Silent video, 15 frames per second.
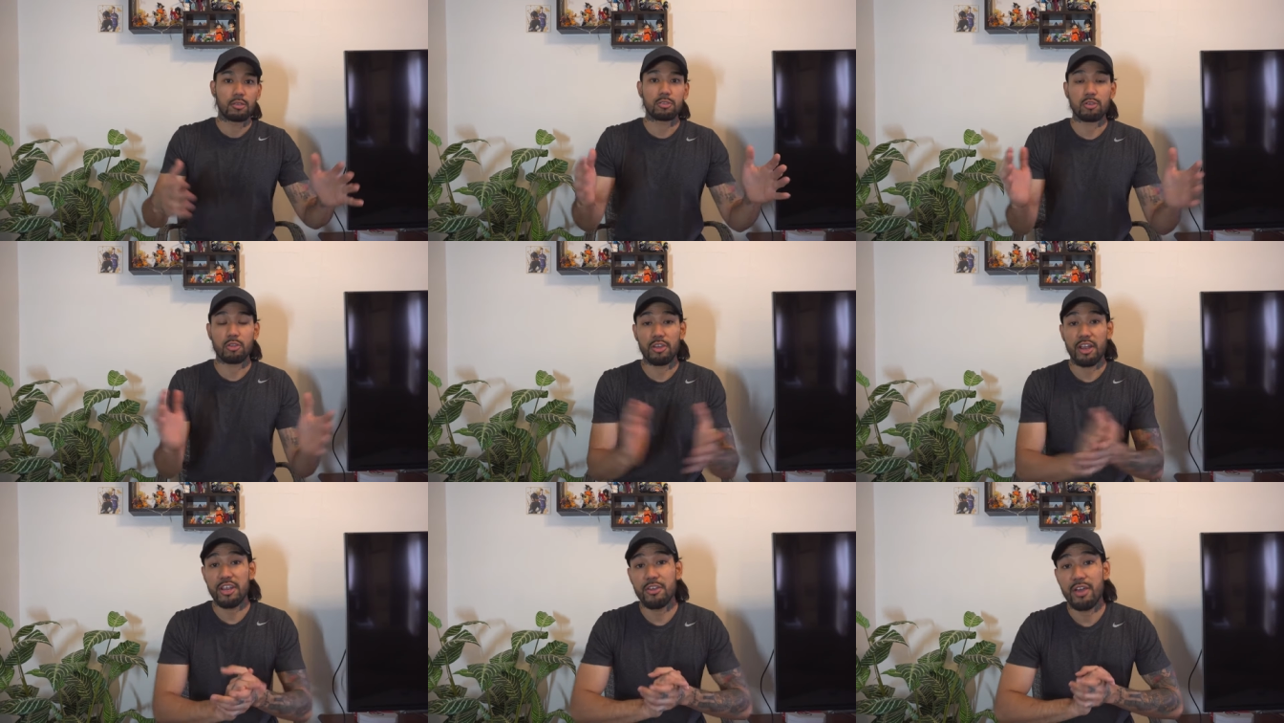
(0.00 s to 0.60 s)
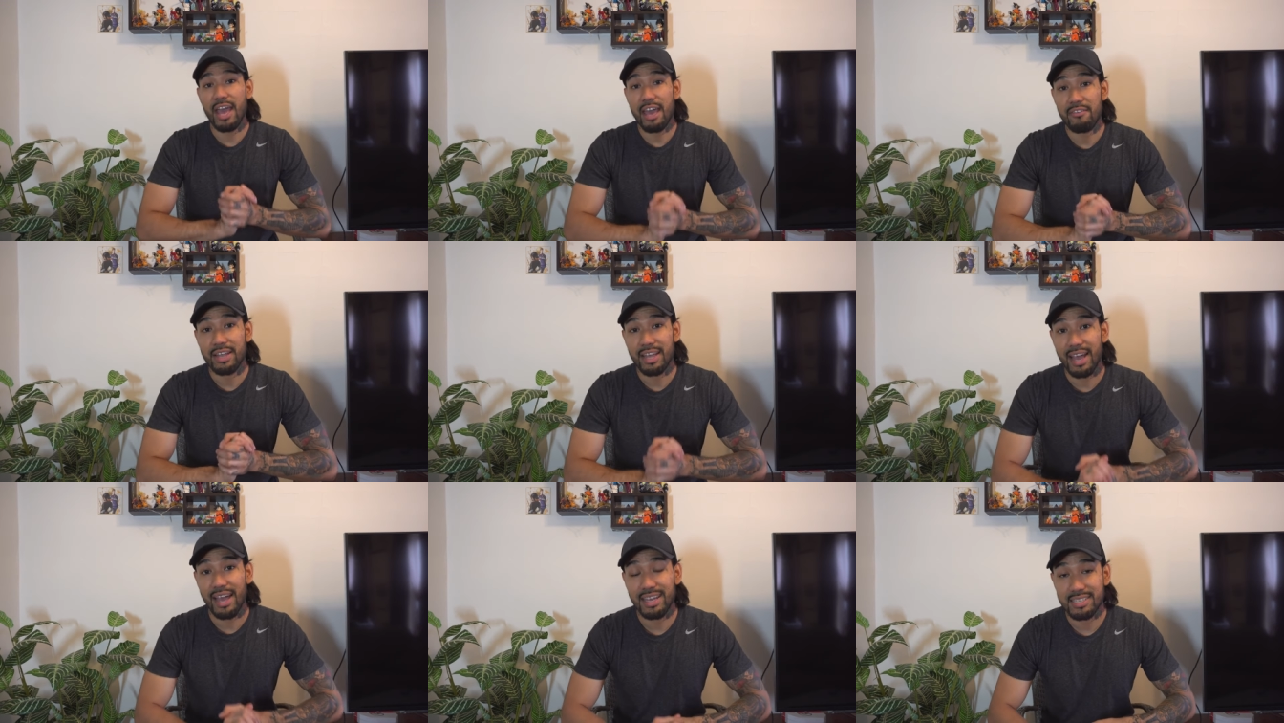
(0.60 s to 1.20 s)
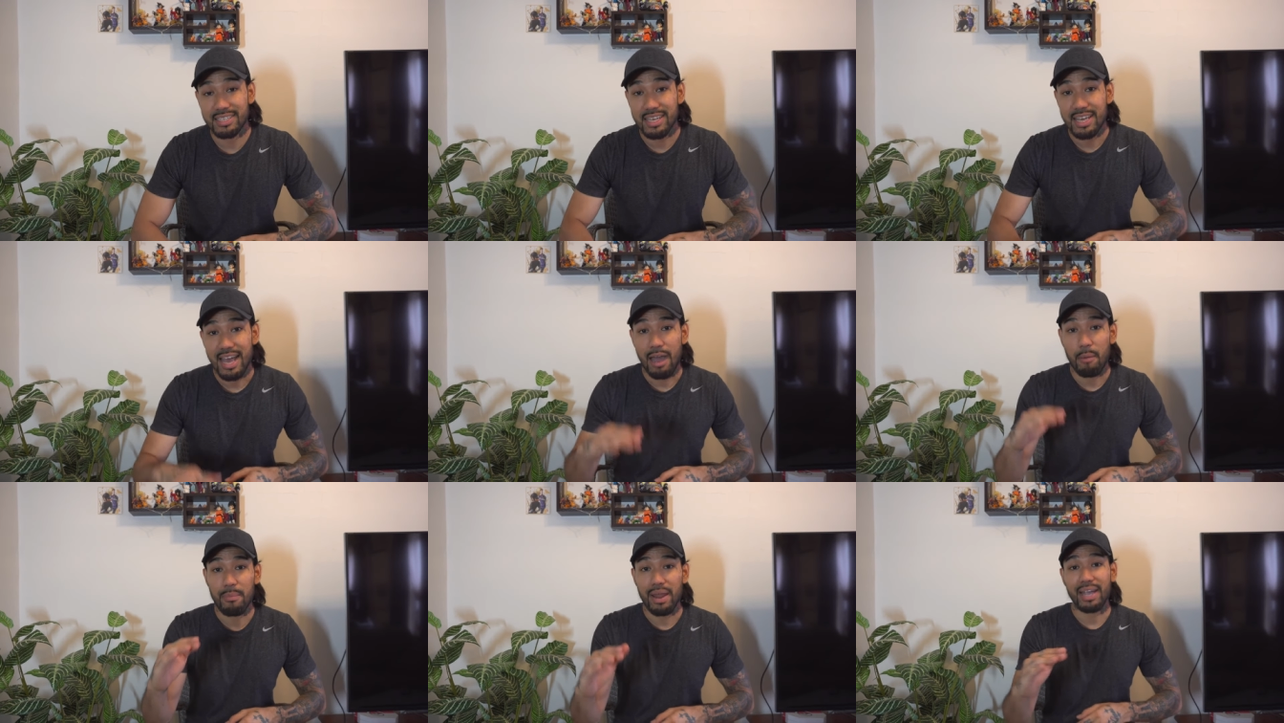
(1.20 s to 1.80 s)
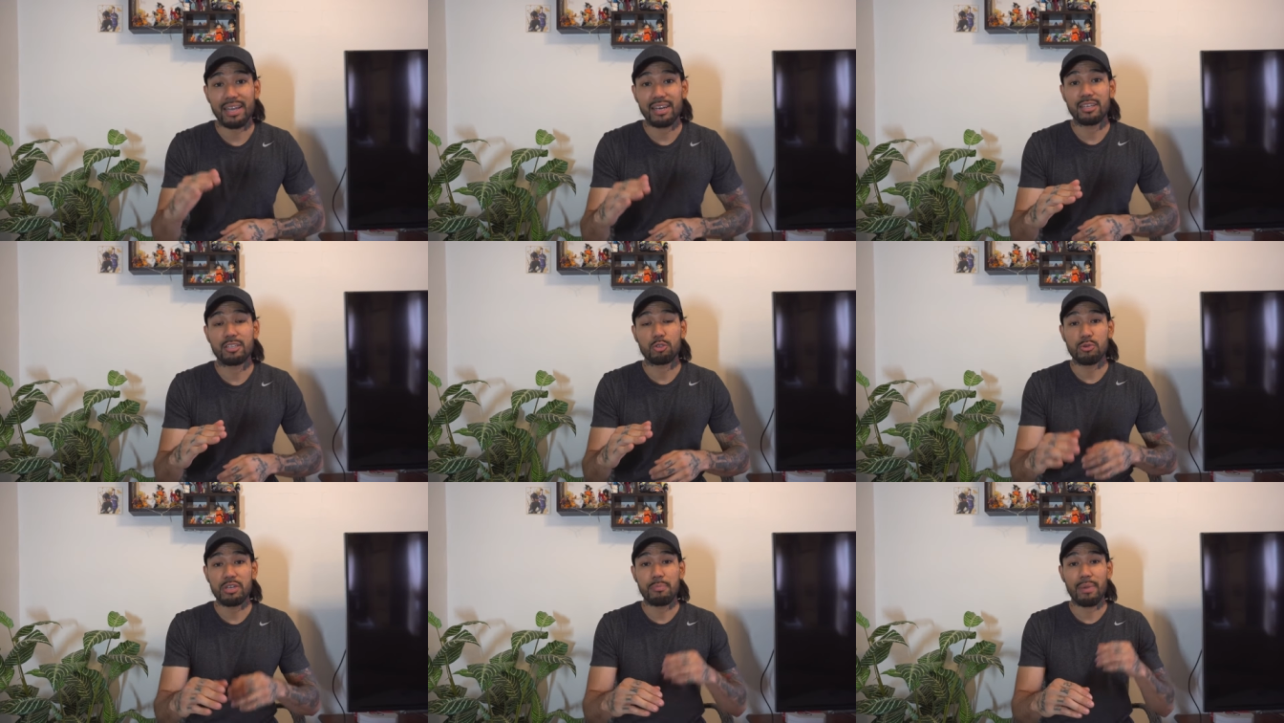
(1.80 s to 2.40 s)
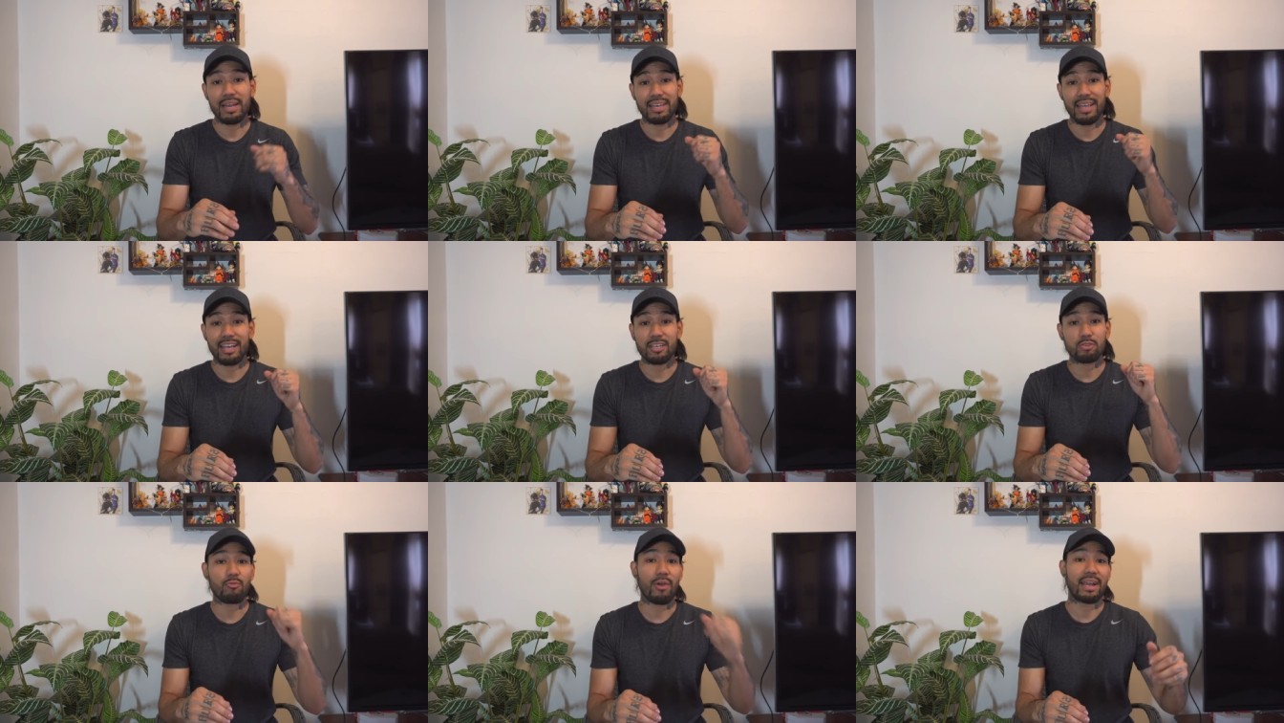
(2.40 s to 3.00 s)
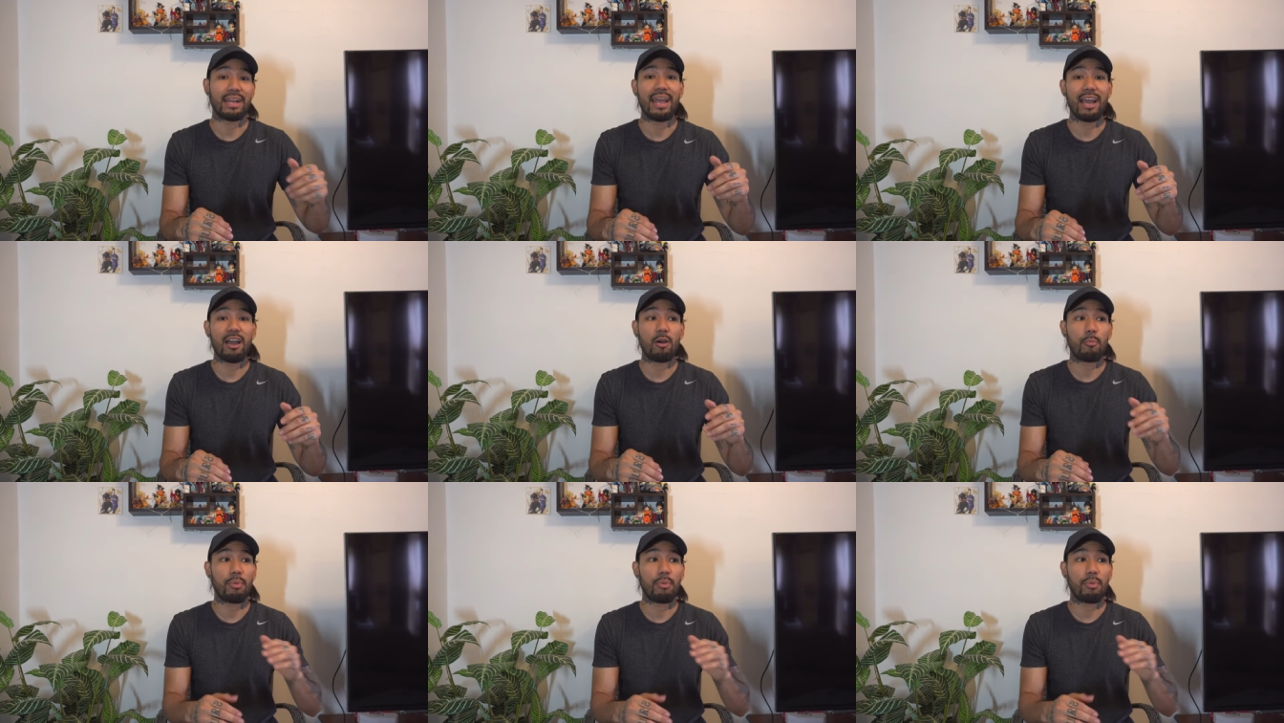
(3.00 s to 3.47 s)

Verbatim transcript: So there you have it guys. I'm not gonna tweak my decks right now.